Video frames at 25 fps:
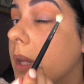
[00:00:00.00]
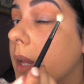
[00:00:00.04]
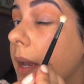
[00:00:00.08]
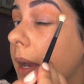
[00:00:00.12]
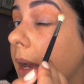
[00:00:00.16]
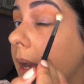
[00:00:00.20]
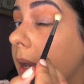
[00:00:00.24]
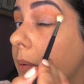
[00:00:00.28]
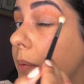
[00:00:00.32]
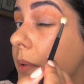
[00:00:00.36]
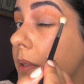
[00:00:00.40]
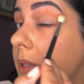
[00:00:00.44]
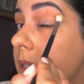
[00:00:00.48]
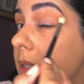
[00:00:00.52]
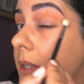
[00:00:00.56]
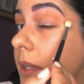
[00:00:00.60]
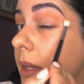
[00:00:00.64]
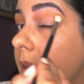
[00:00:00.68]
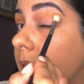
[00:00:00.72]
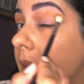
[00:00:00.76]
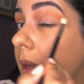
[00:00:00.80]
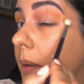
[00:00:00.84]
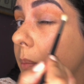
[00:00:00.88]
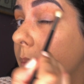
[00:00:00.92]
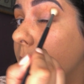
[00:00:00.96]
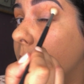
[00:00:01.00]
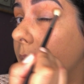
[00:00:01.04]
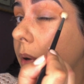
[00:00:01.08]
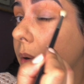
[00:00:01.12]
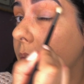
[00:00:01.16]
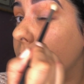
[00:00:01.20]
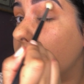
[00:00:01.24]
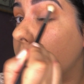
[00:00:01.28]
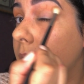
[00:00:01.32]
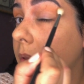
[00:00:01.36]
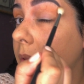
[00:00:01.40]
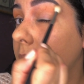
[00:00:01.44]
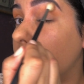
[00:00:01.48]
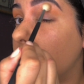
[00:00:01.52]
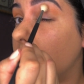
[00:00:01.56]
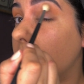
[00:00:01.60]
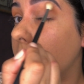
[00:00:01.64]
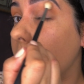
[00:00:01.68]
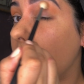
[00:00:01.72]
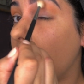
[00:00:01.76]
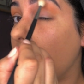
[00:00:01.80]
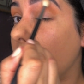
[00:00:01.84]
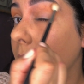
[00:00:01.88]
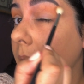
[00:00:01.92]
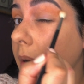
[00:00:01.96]
I would say that both the
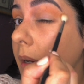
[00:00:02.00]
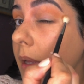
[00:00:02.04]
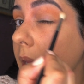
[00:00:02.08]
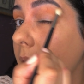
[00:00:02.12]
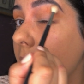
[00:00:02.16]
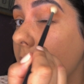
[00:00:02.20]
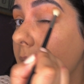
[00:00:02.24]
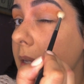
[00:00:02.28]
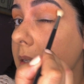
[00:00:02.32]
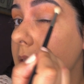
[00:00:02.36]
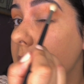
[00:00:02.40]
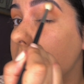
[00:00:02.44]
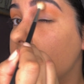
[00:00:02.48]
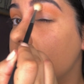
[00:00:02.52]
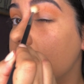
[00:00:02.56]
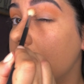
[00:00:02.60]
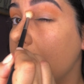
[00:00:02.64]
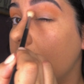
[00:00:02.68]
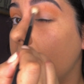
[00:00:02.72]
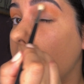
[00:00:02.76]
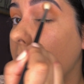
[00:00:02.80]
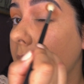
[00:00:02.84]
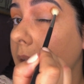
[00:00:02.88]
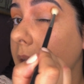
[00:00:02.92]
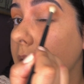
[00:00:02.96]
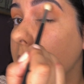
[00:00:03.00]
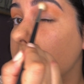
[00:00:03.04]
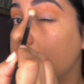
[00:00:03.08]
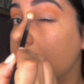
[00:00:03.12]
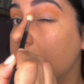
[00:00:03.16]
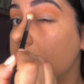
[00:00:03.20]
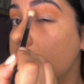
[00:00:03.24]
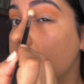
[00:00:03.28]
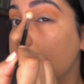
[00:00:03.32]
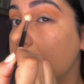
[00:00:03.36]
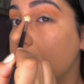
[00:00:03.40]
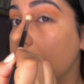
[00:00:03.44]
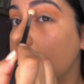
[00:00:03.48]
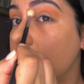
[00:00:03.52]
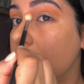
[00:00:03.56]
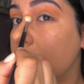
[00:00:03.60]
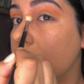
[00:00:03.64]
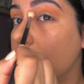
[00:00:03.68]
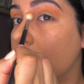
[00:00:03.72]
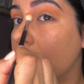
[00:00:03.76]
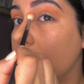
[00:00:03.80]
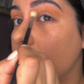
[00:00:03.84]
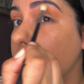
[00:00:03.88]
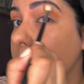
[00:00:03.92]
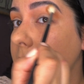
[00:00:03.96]
Hourglass and
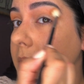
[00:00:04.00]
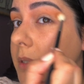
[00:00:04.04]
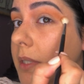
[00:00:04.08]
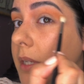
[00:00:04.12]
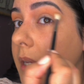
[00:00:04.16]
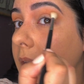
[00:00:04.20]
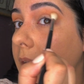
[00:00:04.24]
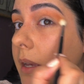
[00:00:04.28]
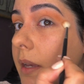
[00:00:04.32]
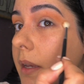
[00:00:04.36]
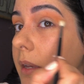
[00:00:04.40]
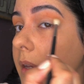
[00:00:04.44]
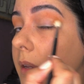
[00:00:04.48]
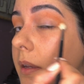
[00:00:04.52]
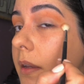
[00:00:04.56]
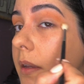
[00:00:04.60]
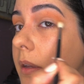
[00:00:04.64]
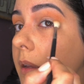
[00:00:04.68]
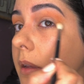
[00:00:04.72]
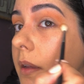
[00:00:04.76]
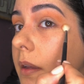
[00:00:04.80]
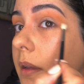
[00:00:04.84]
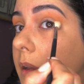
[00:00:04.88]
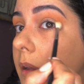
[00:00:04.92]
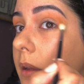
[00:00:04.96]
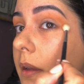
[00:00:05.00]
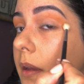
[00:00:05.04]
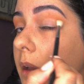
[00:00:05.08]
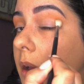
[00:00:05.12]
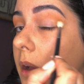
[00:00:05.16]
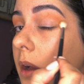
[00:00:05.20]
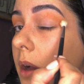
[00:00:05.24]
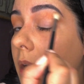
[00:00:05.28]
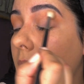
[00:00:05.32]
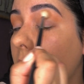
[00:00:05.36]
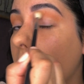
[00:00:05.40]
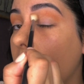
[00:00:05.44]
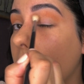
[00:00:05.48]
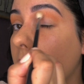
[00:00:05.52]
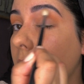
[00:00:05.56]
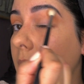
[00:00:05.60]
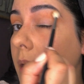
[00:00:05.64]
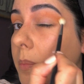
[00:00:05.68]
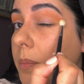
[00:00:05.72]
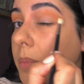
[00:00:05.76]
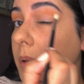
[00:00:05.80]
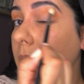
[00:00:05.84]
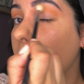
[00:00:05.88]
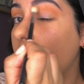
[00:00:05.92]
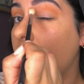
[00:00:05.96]
the Urban Decay are
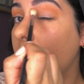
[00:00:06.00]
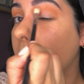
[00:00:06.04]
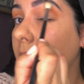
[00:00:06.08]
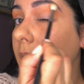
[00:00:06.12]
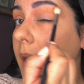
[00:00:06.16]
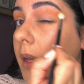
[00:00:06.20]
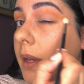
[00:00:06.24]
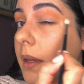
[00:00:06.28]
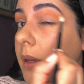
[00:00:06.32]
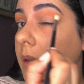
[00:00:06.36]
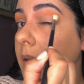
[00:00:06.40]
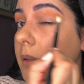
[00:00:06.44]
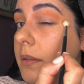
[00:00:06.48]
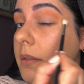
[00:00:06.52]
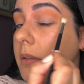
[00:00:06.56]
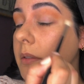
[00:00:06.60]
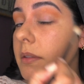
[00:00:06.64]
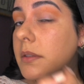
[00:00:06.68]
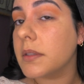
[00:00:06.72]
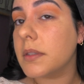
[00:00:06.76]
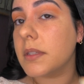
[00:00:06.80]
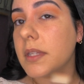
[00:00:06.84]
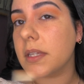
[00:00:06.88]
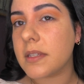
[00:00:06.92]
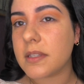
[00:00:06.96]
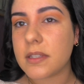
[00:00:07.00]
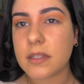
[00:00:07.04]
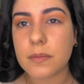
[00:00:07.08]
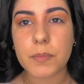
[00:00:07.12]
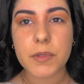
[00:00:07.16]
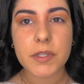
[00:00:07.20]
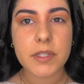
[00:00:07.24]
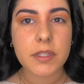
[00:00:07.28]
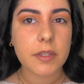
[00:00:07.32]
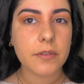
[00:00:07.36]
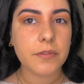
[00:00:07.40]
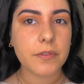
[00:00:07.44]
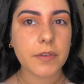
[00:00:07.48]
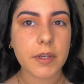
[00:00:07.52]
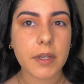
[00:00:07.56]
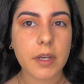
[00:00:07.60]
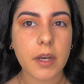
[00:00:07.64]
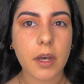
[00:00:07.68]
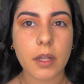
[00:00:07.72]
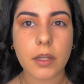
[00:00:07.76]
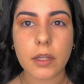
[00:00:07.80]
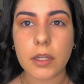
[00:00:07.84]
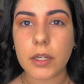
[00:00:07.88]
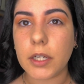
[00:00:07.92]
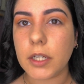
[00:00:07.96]
applying this specific
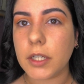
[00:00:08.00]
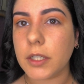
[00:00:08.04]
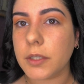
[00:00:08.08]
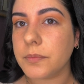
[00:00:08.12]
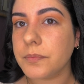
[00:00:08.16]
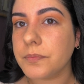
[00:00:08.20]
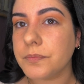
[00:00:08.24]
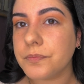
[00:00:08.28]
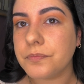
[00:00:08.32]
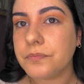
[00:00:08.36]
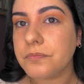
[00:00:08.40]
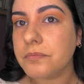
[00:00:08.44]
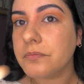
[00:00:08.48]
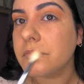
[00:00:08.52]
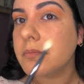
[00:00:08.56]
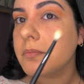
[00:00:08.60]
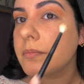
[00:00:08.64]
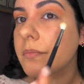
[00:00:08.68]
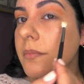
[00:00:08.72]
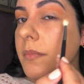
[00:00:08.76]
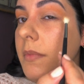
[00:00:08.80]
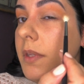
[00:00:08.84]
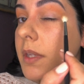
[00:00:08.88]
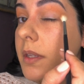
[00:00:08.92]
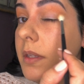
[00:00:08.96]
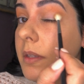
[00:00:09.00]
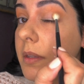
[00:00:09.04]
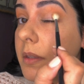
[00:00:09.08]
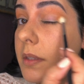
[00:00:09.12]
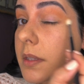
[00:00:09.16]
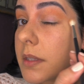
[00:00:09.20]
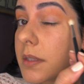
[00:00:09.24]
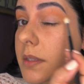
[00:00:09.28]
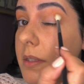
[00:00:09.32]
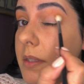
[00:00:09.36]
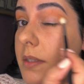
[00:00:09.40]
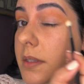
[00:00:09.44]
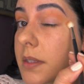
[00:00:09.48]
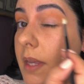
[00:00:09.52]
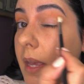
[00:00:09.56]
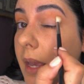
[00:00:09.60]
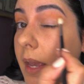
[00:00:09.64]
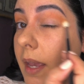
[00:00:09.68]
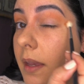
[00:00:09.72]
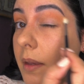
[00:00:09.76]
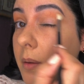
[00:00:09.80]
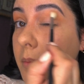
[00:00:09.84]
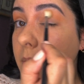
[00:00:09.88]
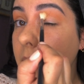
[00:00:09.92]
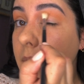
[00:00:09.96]
color the
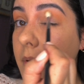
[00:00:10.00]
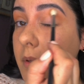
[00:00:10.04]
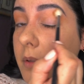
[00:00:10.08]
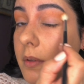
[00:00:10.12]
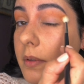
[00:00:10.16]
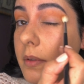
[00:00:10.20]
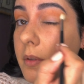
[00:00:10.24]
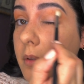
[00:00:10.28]
same.